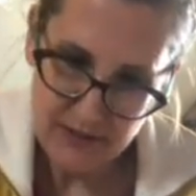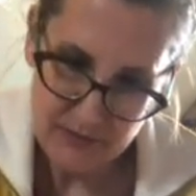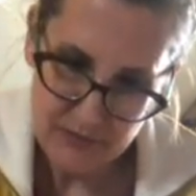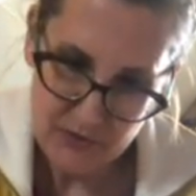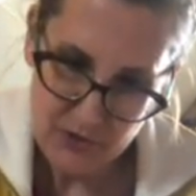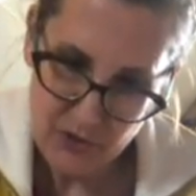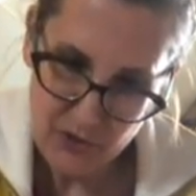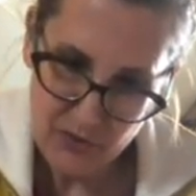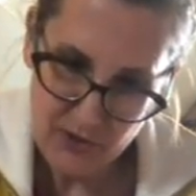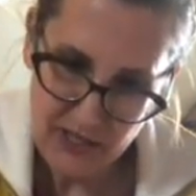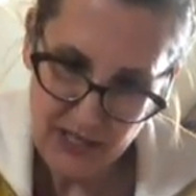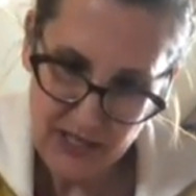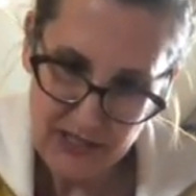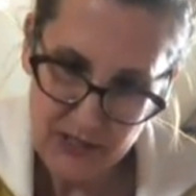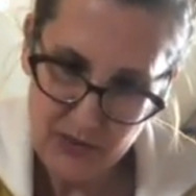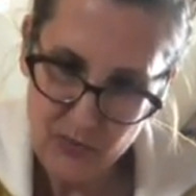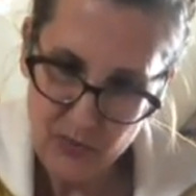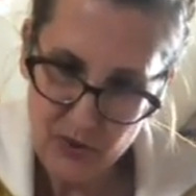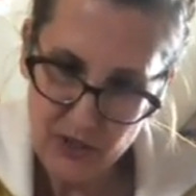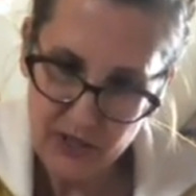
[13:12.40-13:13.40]
doing
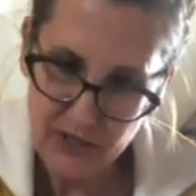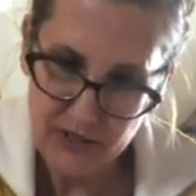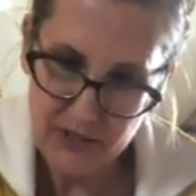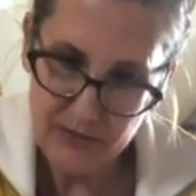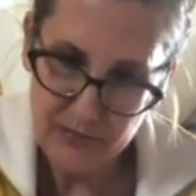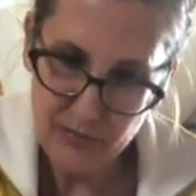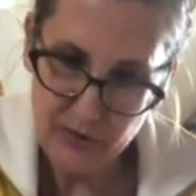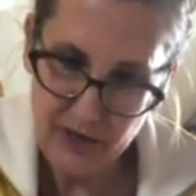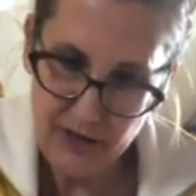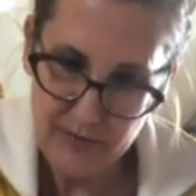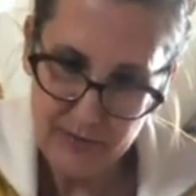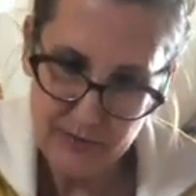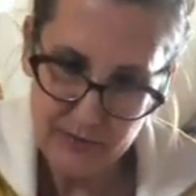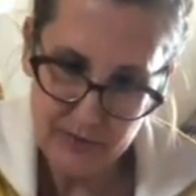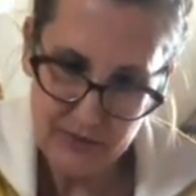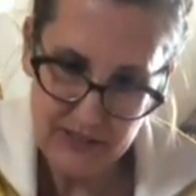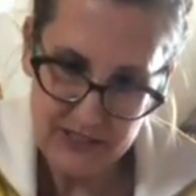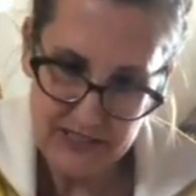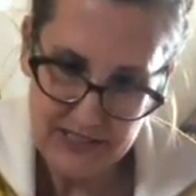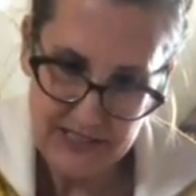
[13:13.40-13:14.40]
any work,
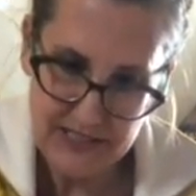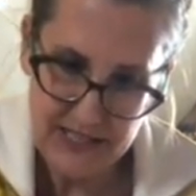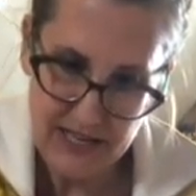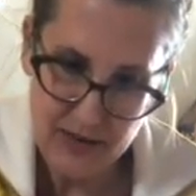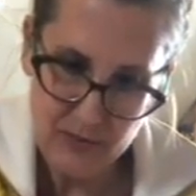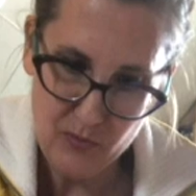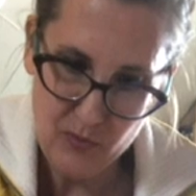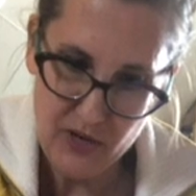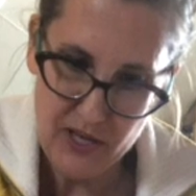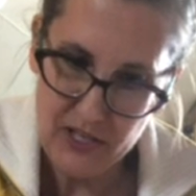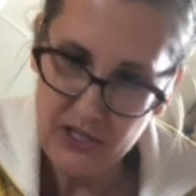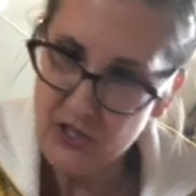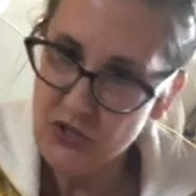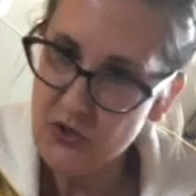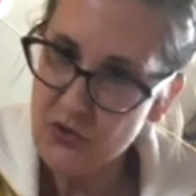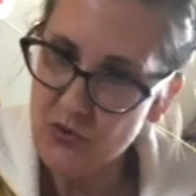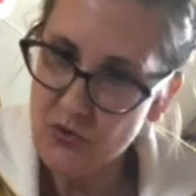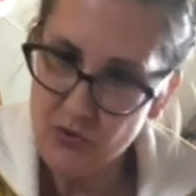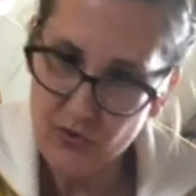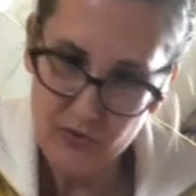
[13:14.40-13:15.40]
probably the same way
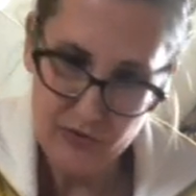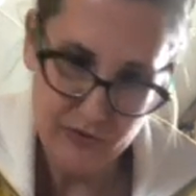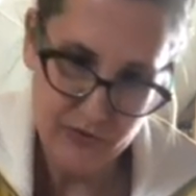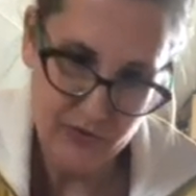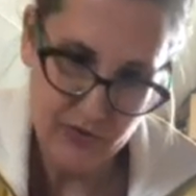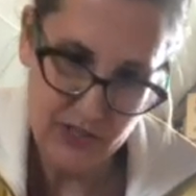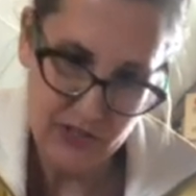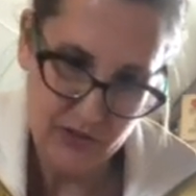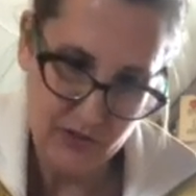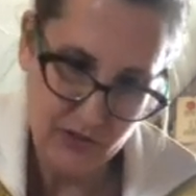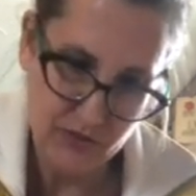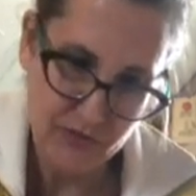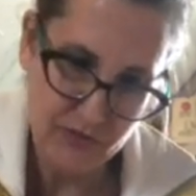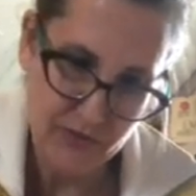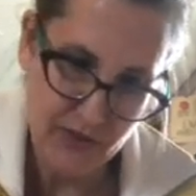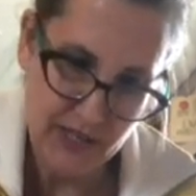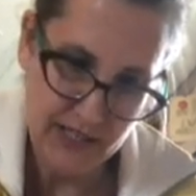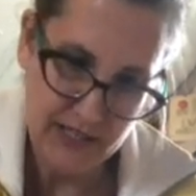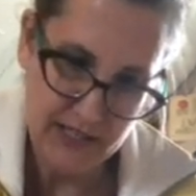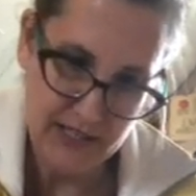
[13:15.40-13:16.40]
you feel
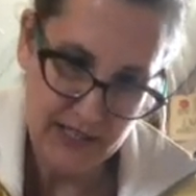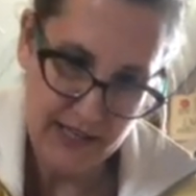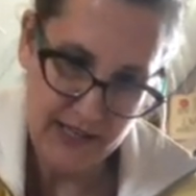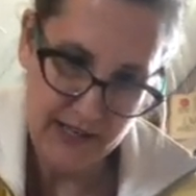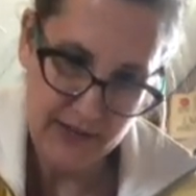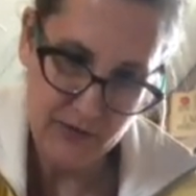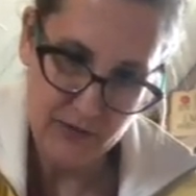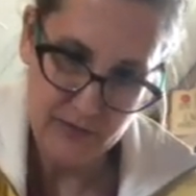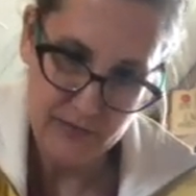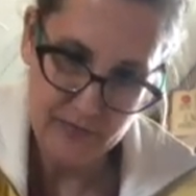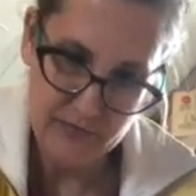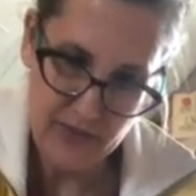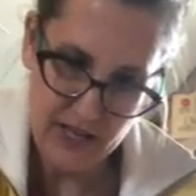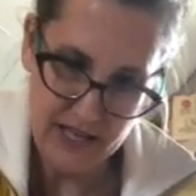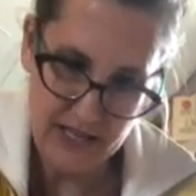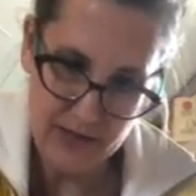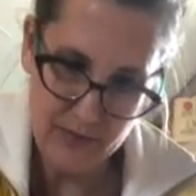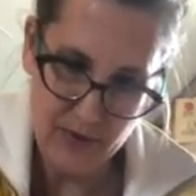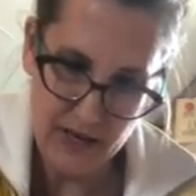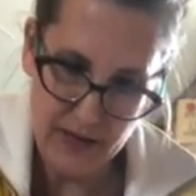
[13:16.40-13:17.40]
right now.
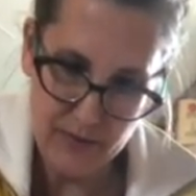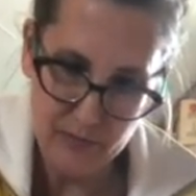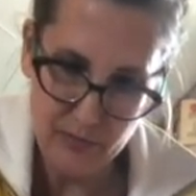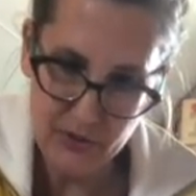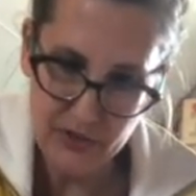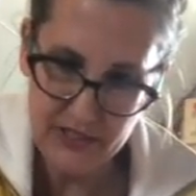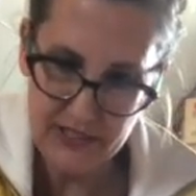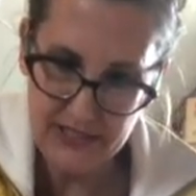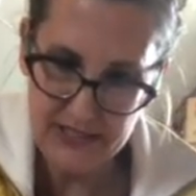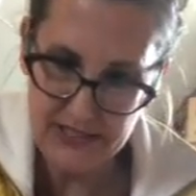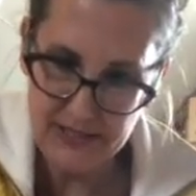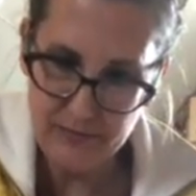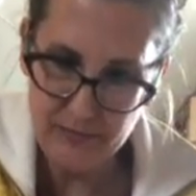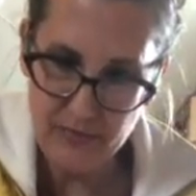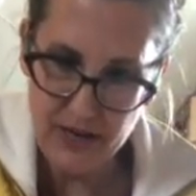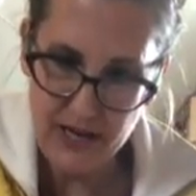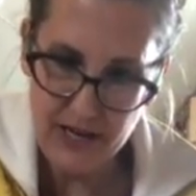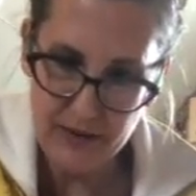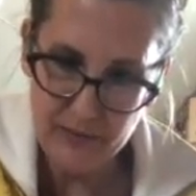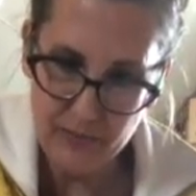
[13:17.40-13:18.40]
Anyway, I'm putting some
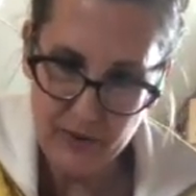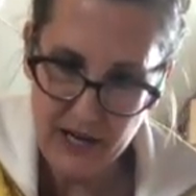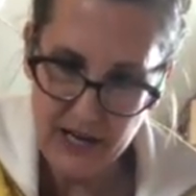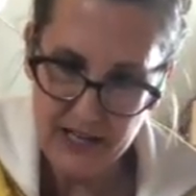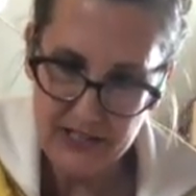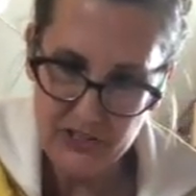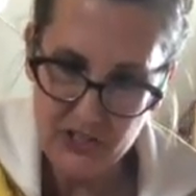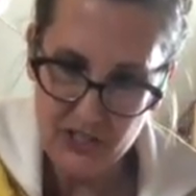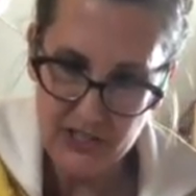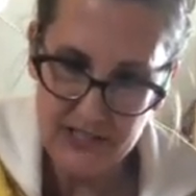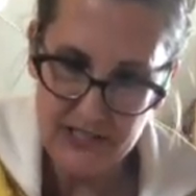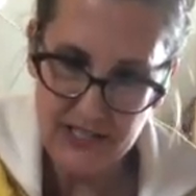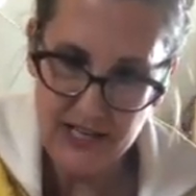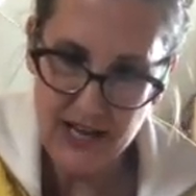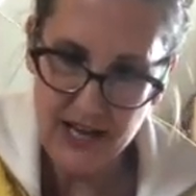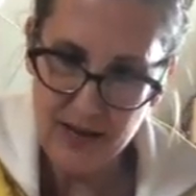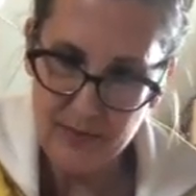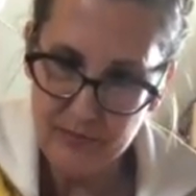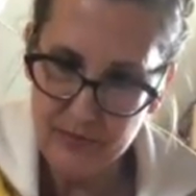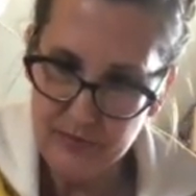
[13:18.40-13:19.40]
Mod Podge on
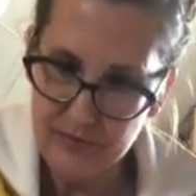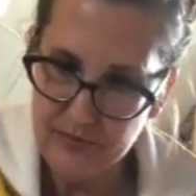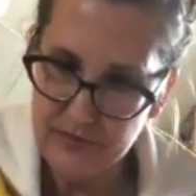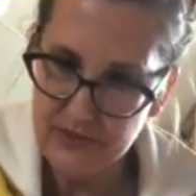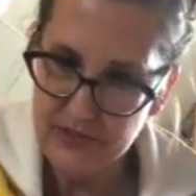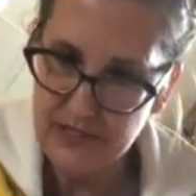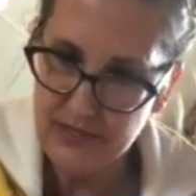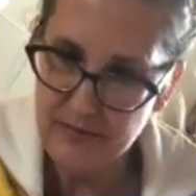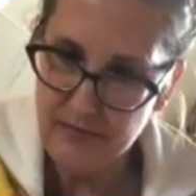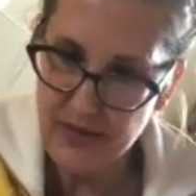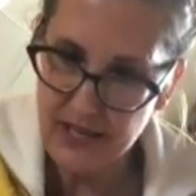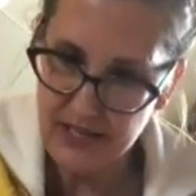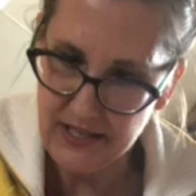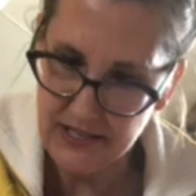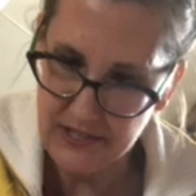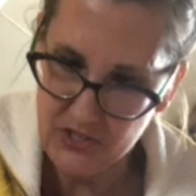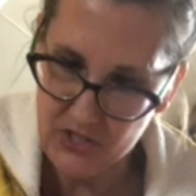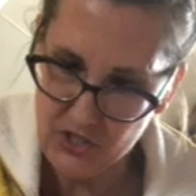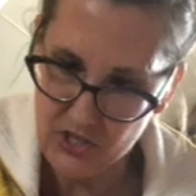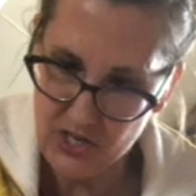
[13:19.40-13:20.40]
top to make
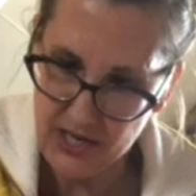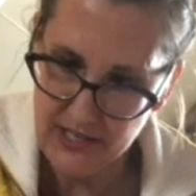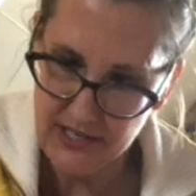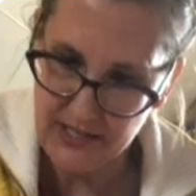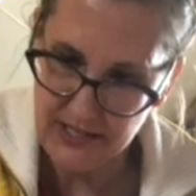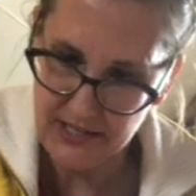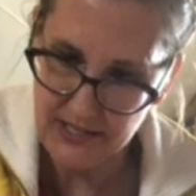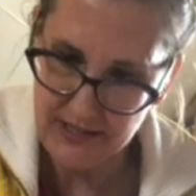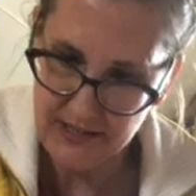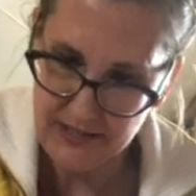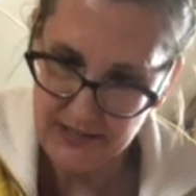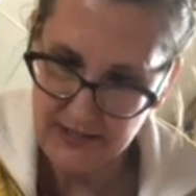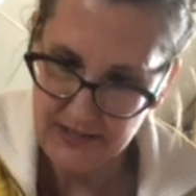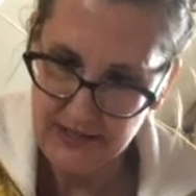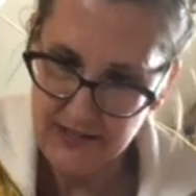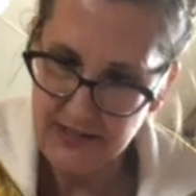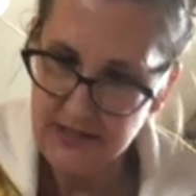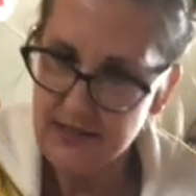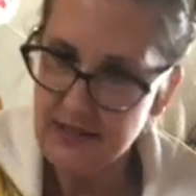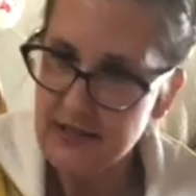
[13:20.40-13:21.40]
it shiny,
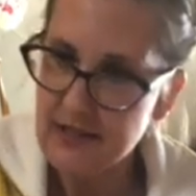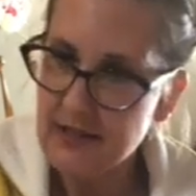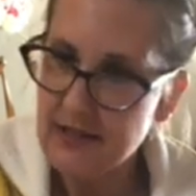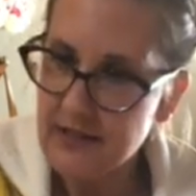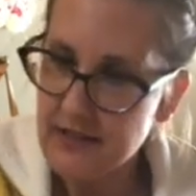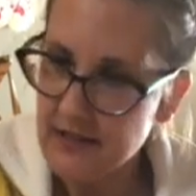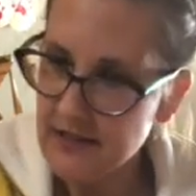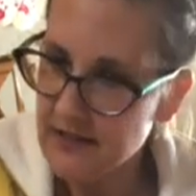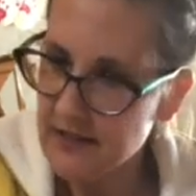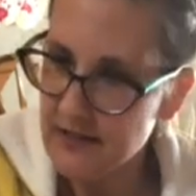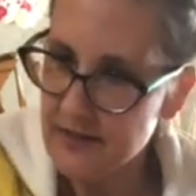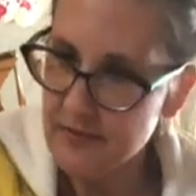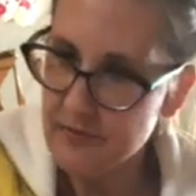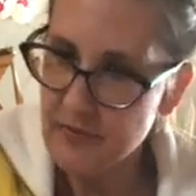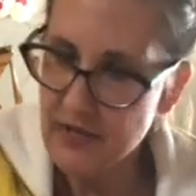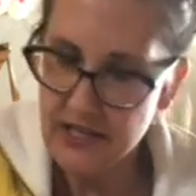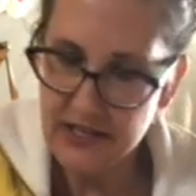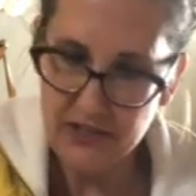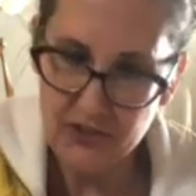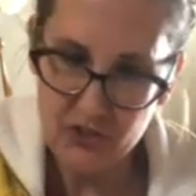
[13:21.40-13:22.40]

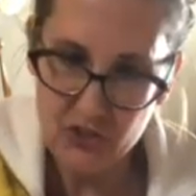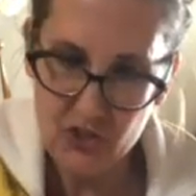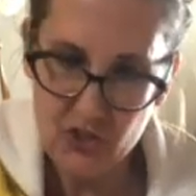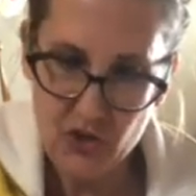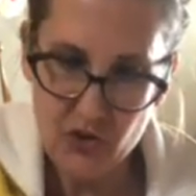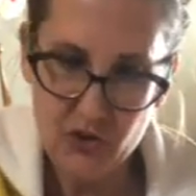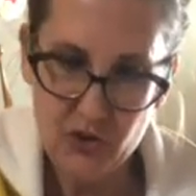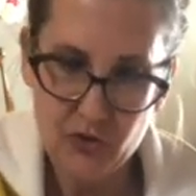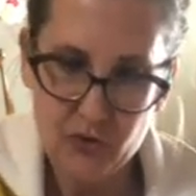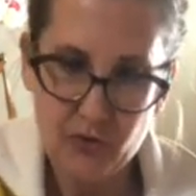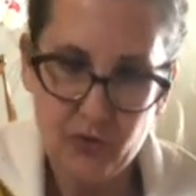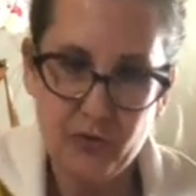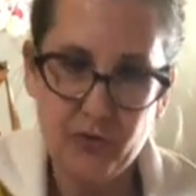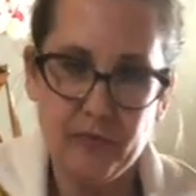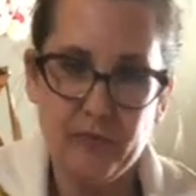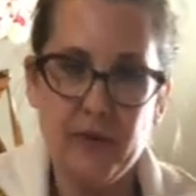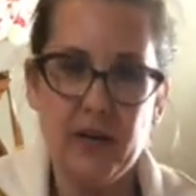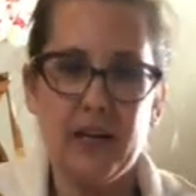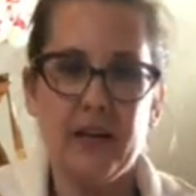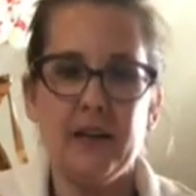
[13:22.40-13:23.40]
and I'll show you
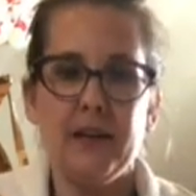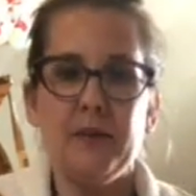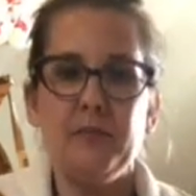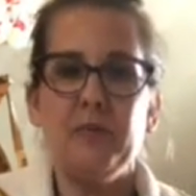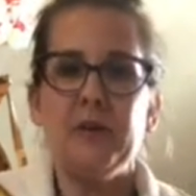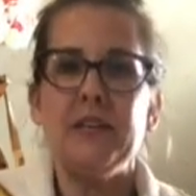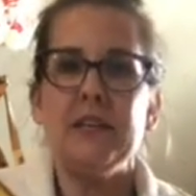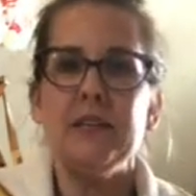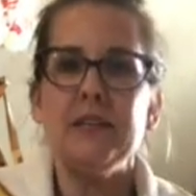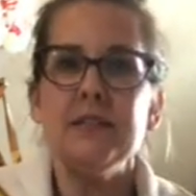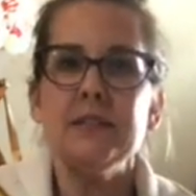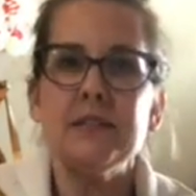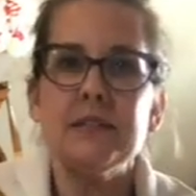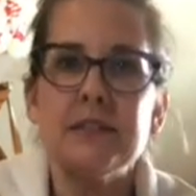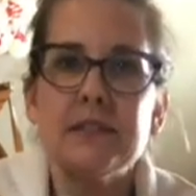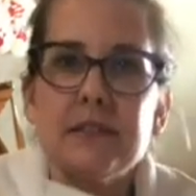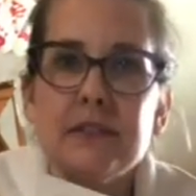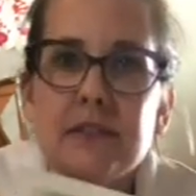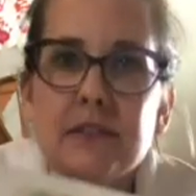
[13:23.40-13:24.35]
my piece.